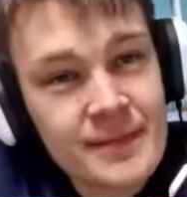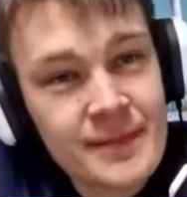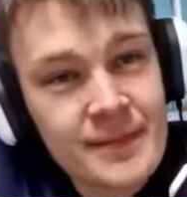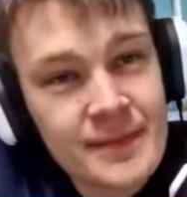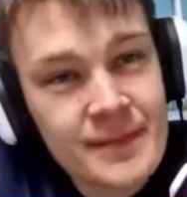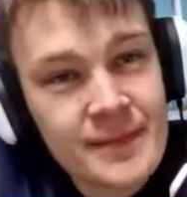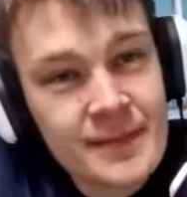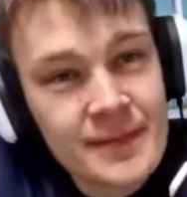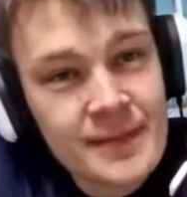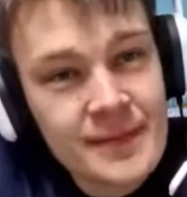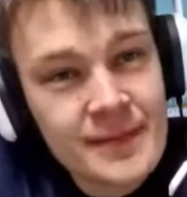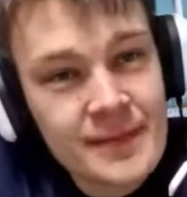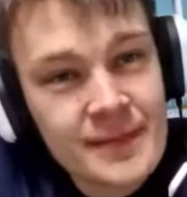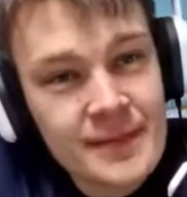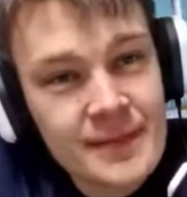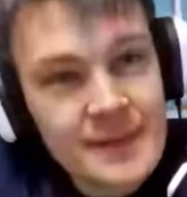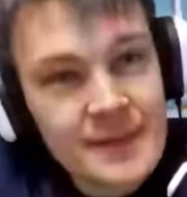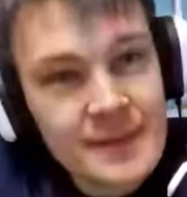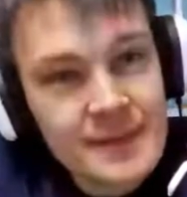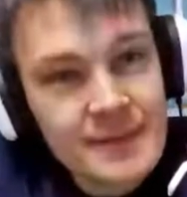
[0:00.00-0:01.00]

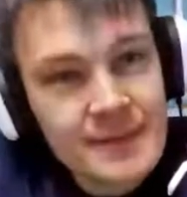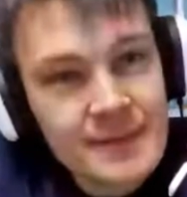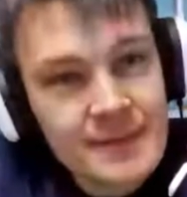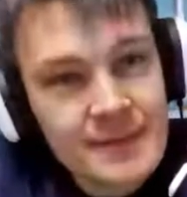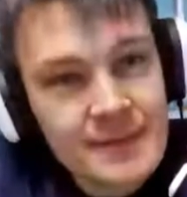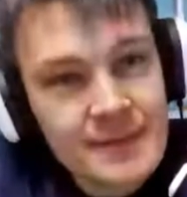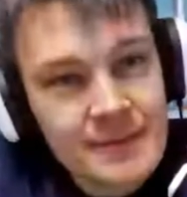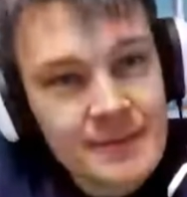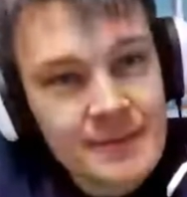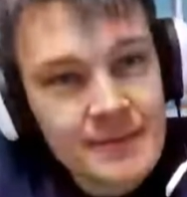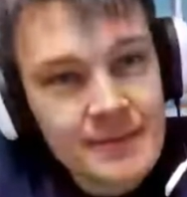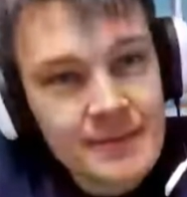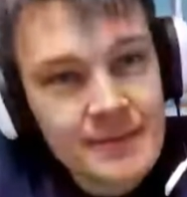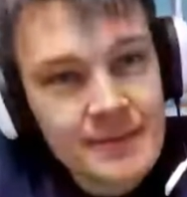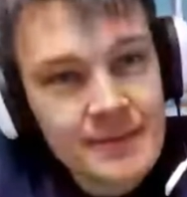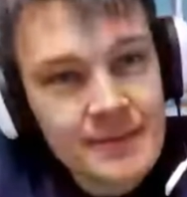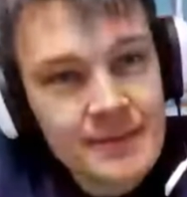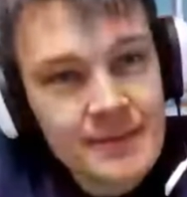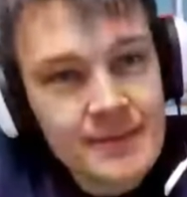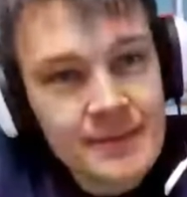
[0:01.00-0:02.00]

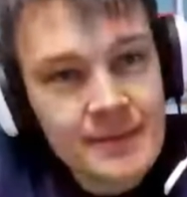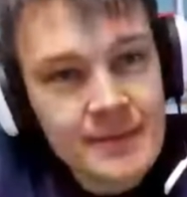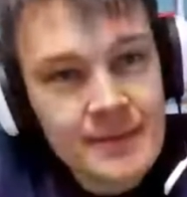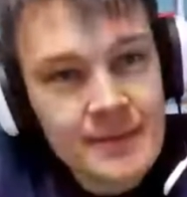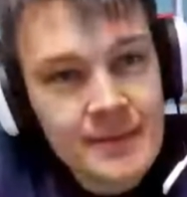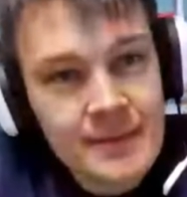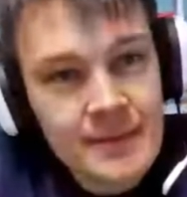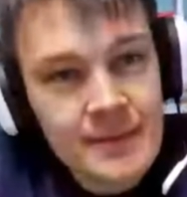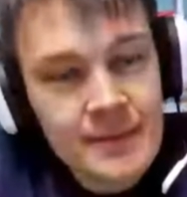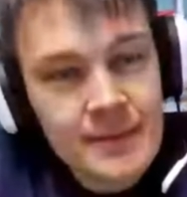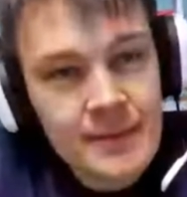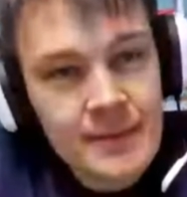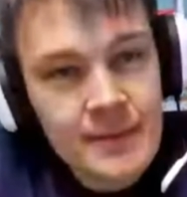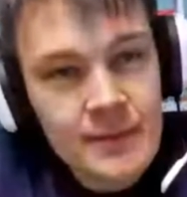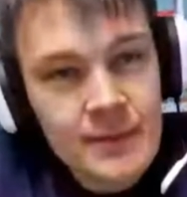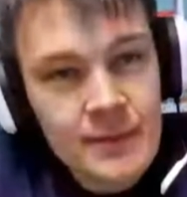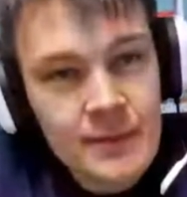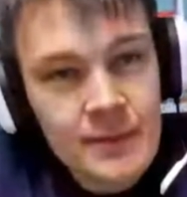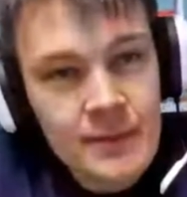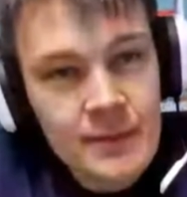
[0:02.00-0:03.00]

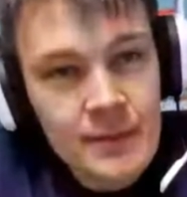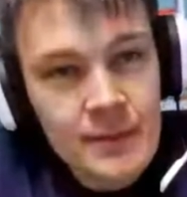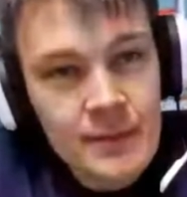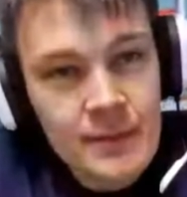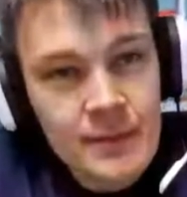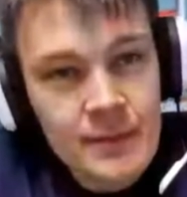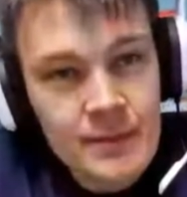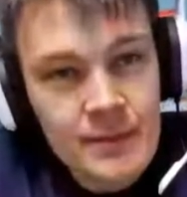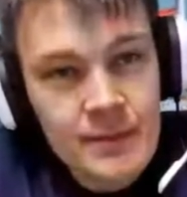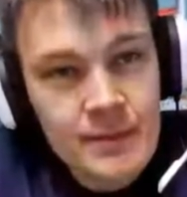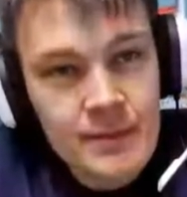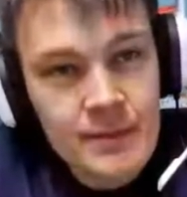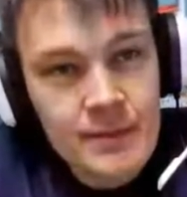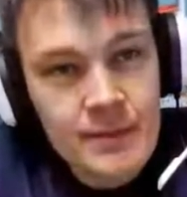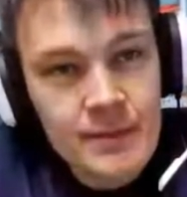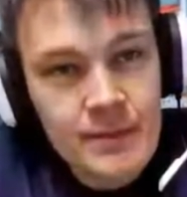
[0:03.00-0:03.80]
(not speaking)